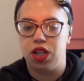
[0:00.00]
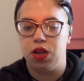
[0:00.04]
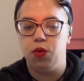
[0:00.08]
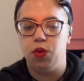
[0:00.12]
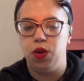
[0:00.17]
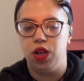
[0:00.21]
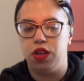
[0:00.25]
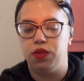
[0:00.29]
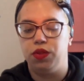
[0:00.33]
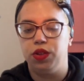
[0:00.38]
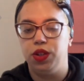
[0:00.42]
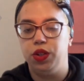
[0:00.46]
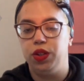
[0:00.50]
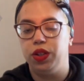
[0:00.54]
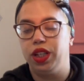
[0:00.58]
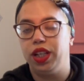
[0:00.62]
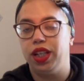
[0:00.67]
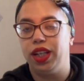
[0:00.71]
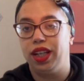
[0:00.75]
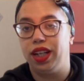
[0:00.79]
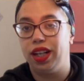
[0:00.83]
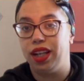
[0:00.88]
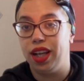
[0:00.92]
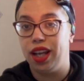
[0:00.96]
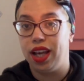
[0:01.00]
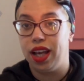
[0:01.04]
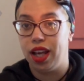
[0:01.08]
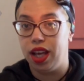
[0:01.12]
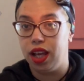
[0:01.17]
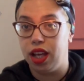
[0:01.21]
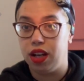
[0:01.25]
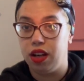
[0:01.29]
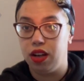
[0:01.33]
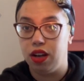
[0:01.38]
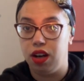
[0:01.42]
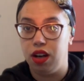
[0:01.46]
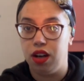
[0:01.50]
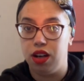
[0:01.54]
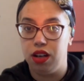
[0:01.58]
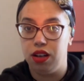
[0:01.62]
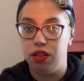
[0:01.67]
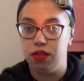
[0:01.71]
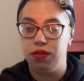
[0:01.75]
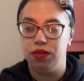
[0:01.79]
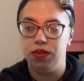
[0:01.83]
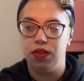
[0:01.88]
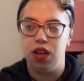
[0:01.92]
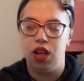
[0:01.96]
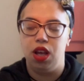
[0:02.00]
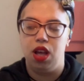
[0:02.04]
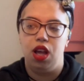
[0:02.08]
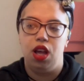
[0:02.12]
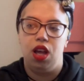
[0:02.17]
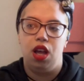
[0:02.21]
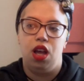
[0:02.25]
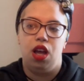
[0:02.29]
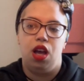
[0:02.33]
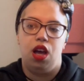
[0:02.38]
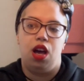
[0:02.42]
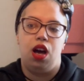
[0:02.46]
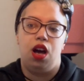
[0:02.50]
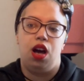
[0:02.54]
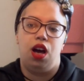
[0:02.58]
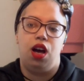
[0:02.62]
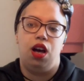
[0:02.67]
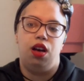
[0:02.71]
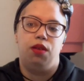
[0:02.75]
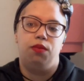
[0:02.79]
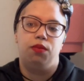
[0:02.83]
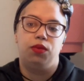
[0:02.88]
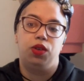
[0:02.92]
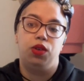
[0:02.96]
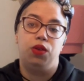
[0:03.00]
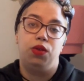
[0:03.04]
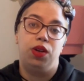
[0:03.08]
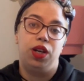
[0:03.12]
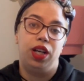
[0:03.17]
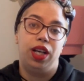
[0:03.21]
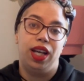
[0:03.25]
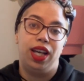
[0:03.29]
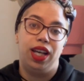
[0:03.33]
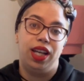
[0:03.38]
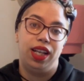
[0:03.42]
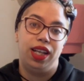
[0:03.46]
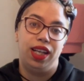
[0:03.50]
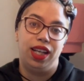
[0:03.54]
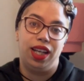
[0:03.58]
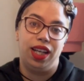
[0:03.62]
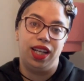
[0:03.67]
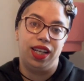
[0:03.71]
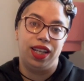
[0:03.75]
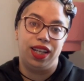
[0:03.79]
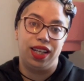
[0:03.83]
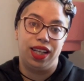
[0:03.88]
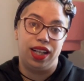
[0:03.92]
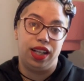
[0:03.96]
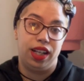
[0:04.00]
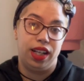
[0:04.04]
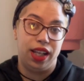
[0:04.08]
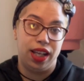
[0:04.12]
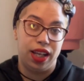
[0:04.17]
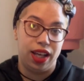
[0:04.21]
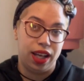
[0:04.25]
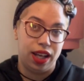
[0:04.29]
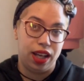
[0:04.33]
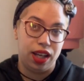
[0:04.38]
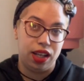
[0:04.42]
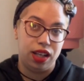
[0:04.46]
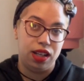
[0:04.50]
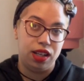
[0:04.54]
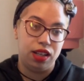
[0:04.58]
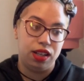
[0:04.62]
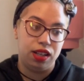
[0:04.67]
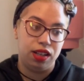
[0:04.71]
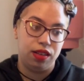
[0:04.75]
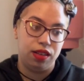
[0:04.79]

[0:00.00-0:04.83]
whatever you can get ahead of, um, go ahead and get ahead,